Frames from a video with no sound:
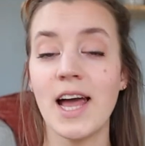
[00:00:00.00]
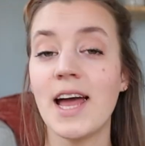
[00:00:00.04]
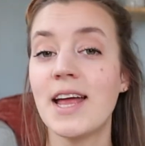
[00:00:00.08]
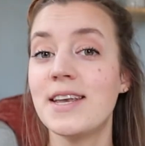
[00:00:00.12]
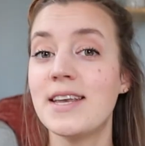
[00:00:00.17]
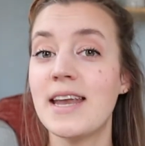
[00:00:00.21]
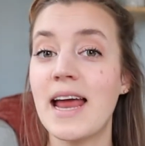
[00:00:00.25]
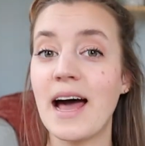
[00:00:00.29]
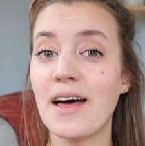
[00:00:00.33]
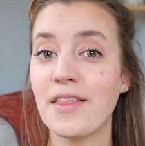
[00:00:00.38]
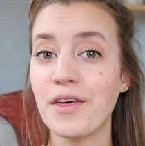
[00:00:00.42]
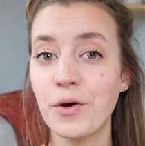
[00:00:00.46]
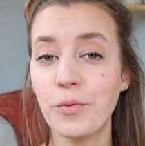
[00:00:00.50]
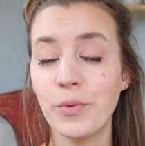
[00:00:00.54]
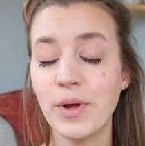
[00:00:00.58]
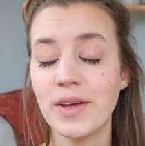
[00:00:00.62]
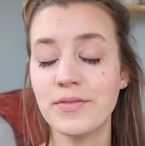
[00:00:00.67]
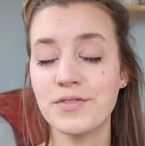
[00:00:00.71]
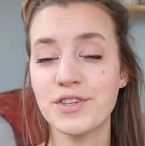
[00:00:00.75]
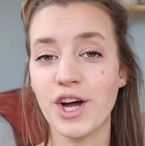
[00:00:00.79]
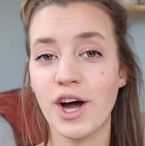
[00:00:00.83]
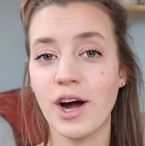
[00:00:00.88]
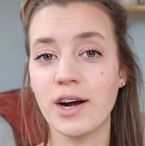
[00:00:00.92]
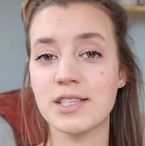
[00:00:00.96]
Now that we
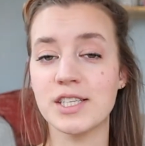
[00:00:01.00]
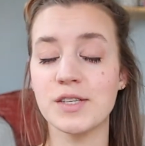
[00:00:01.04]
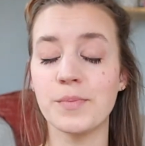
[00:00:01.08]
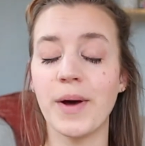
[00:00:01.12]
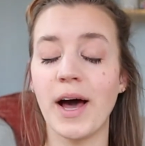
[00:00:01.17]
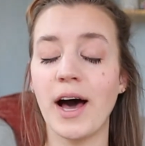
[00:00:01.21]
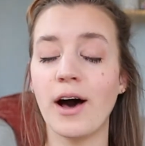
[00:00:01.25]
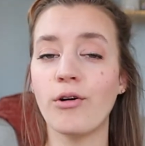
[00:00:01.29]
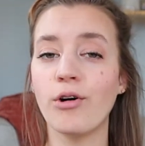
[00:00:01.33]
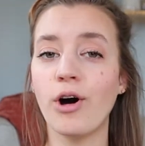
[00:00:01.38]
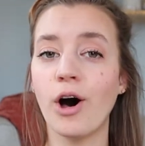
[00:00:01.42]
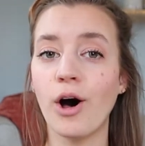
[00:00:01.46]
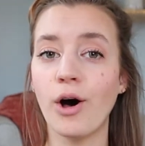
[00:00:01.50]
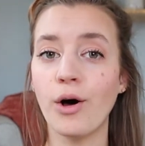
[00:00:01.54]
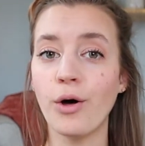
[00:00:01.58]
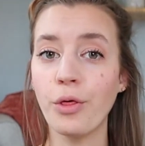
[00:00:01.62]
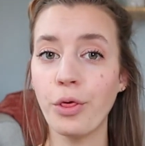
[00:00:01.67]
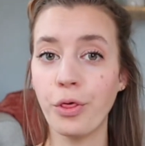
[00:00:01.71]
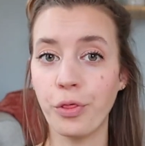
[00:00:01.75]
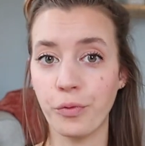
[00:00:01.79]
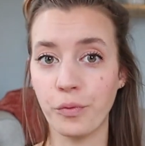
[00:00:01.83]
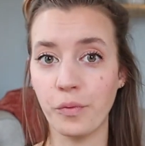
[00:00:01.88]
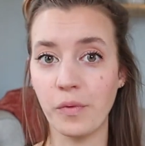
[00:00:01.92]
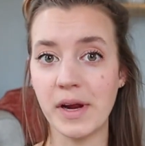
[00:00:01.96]
have talked about
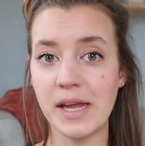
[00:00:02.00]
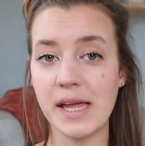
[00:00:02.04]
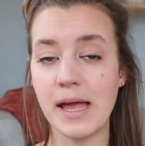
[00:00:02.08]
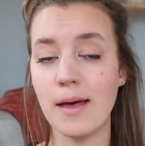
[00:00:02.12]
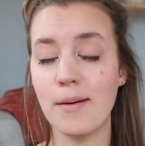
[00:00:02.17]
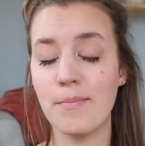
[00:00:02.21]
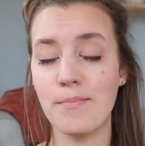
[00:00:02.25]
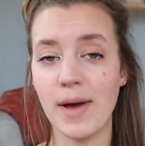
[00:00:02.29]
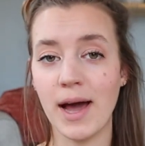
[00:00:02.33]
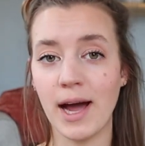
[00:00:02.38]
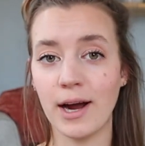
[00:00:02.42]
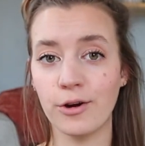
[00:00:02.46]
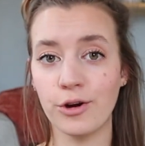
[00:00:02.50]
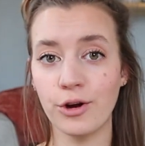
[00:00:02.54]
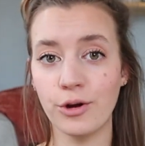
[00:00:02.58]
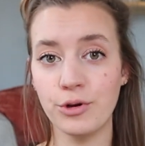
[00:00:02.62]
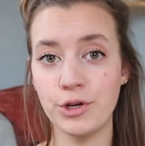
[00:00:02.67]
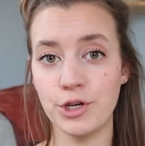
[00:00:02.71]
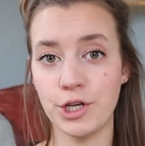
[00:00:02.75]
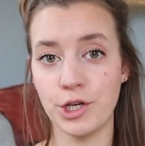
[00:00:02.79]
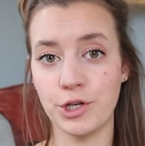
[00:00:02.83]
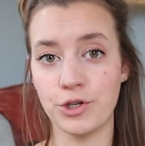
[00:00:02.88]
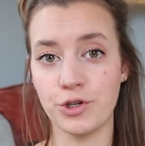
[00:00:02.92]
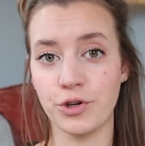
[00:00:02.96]
all 3
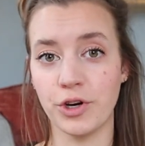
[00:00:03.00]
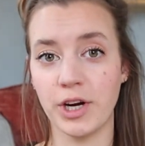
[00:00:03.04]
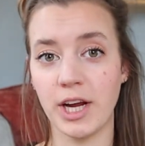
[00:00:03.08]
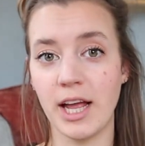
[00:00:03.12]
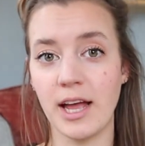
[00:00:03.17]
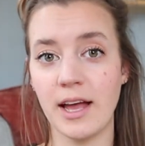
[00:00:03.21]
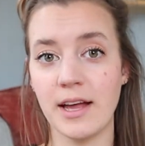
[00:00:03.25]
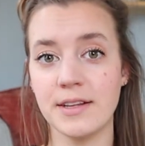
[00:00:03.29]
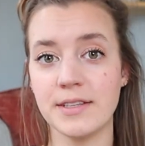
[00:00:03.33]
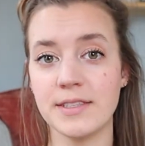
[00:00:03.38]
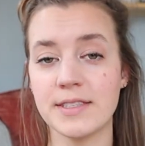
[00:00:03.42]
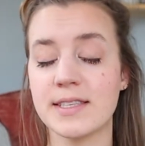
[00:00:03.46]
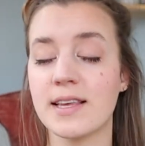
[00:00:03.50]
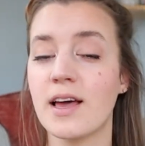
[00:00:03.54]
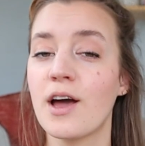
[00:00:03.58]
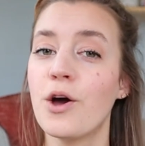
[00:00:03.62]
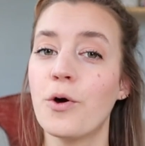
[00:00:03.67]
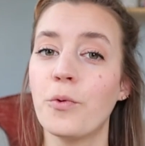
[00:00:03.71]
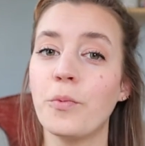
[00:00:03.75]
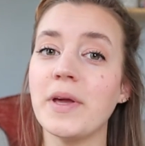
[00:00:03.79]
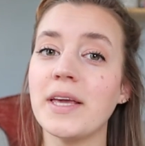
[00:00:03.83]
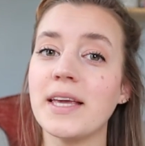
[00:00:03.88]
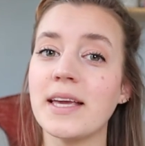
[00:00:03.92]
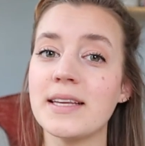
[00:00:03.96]
macronutrients,
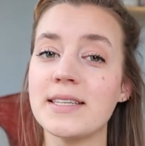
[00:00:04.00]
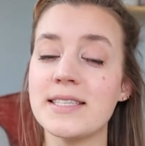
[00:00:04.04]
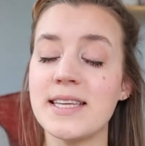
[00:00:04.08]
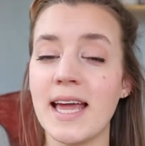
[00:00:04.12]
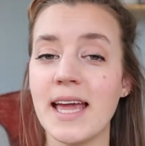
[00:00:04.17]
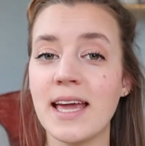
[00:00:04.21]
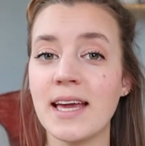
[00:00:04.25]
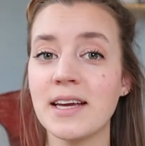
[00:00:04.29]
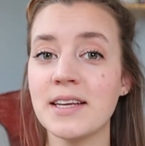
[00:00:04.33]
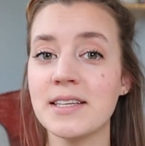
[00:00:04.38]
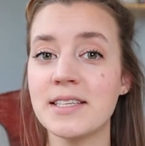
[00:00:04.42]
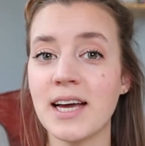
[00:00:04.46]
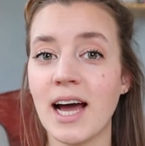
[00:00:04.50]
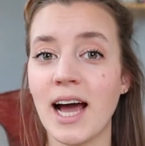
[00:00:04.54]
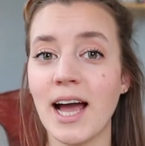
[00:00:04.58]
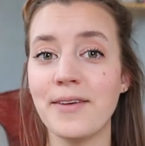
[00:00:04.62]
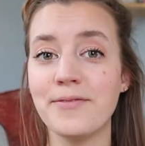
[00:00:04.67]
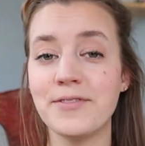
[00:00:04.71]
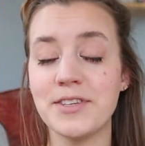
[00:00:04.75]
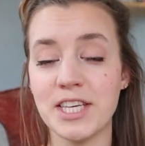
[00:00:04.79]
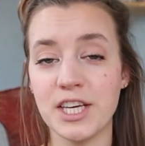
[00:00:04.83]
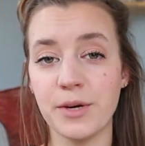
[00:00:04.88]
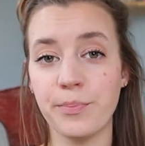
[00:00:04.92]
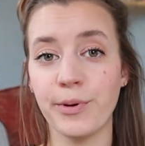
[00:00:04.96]
we can take a
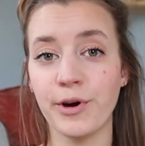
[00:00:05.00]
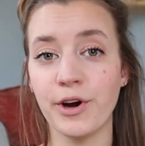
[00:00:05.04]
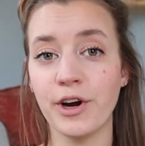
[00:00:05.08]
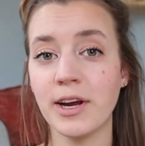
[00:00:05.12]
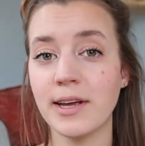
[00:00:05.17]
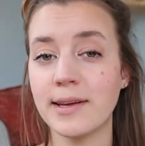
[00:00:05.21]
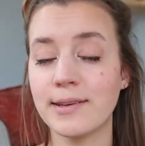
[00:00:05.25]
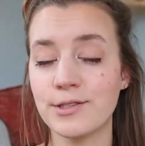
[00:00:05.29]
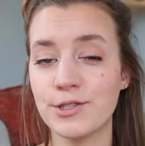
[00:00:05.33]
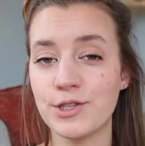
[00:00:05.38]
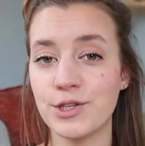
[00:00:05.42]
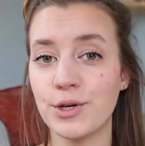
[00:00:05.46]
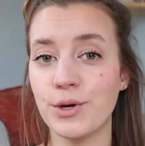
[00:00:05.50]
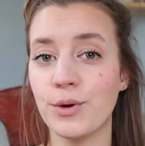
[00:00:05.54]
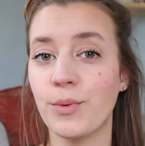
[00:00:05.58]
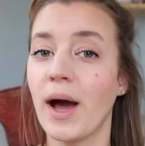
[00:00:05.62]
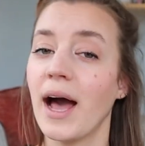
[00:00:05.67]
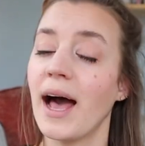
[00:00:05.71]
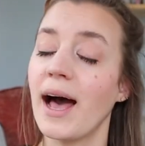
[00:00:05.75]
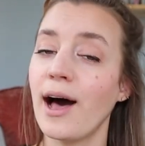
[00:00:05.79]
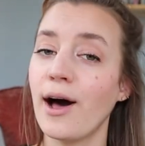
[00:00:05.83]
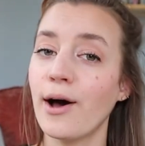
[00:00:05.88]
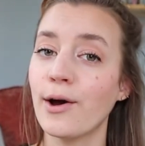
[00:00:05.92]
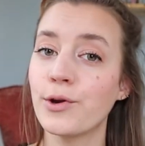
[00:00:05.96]
dive deeper into
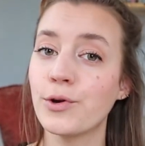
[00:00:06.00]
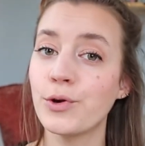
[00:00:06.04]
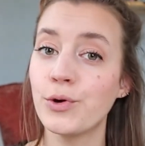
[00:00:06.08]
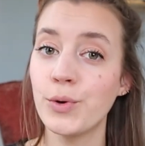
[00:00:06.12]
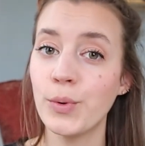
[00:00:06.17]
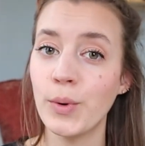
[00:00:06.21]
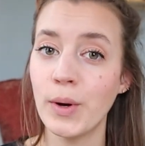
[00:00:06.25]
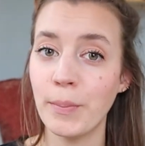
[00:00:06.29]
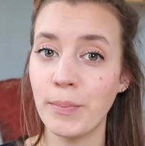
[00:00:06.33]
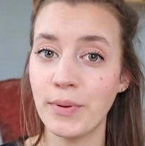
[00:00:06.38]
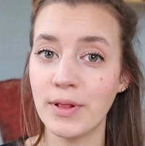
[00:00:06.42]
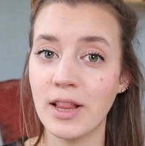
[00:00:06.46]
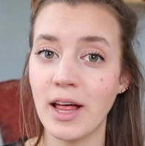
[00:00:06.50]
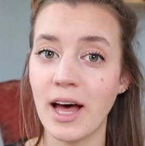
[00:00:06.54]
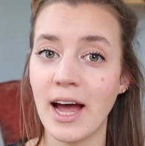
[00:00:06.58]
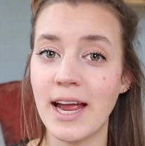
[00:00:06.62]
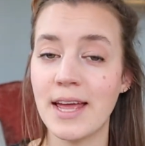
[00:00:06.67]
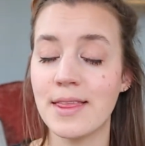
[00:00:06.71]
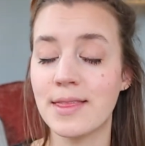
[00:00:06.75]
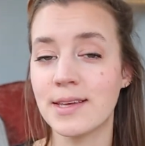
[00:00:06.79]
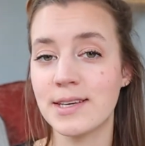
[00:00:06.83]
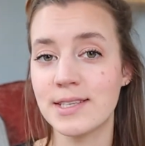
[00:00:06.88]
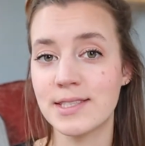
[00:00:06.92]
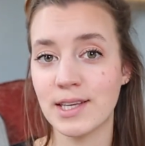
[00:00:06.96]
how to
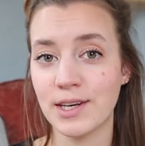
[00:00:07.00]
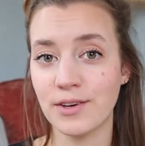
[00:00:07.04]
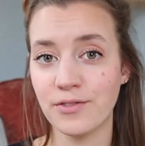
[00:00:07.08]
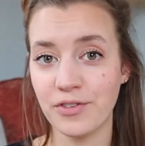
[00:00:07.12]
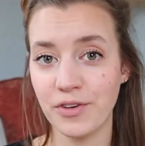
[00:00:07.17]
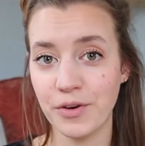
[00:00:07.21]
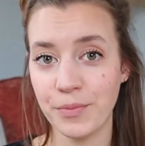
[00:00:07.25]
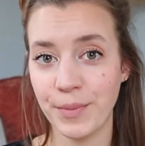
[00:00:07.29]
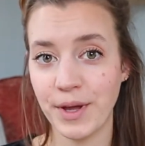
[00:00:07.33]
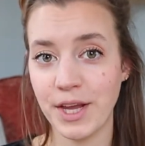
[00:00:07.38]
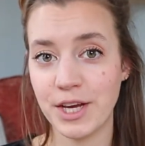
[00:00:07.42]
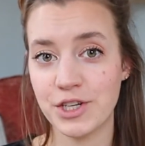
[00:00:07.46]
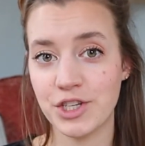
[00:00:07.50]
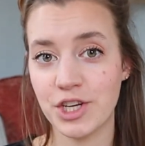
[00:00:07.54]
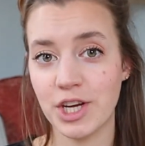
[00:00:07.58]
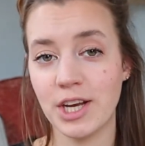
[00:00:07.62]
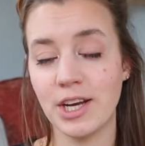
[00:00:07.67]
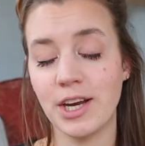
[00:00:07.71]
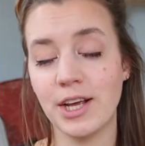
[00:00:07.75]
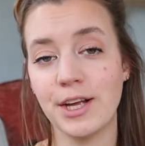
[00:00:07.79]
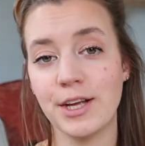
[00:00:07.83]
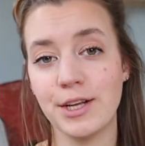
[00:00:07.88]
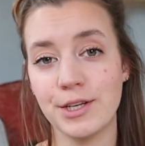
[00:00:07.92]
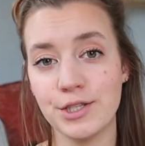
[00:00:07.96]
apply this
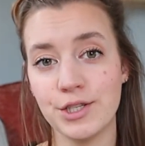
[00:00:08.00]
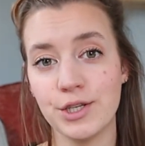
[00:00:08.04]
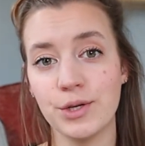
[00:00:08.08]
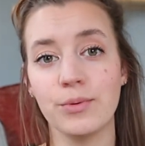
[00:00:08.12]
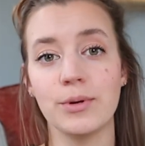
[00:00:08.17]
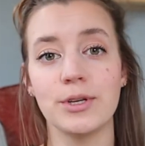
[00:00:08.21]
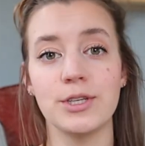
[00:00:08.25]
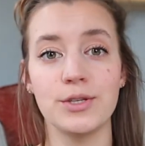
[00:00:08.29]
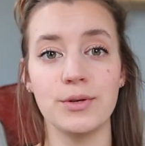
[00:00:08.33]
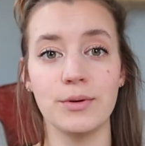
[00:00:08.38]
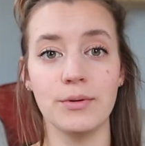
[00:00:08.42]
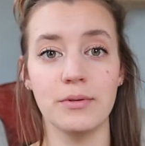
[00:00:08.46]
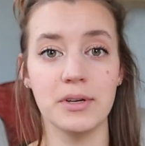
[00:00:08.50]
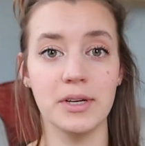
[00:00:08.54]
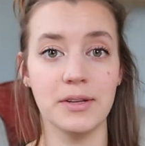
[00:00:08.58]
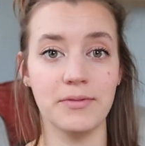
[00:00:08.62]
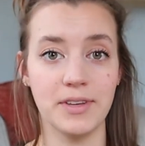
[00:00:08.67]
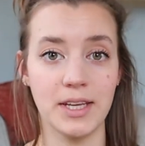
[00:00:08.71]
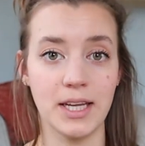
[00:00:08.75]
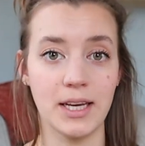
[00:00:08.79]
information into intuitive